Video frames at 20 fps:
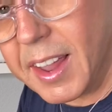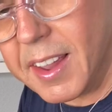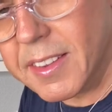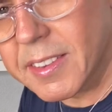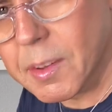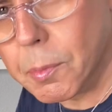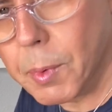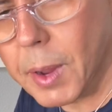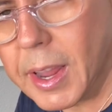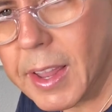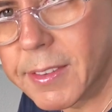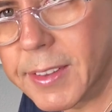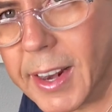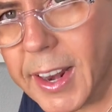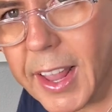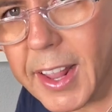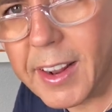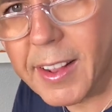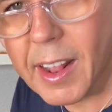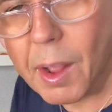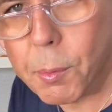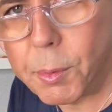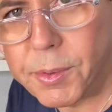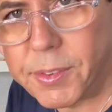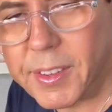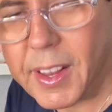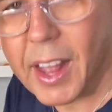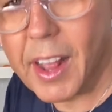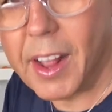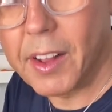is, a, is the lady that was
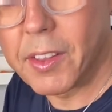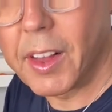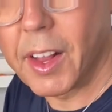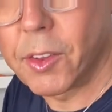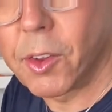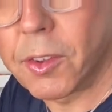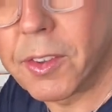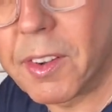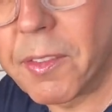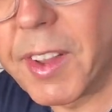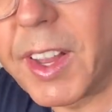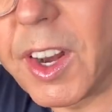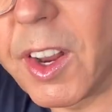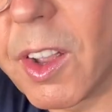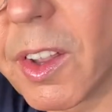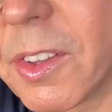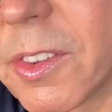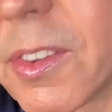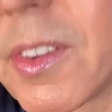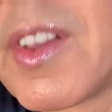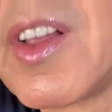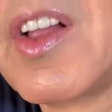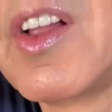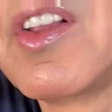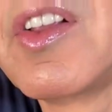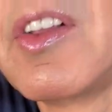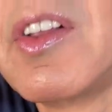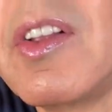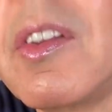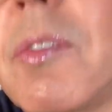uh, that does her videos
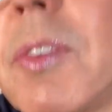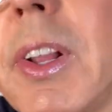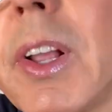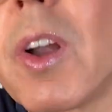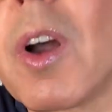for the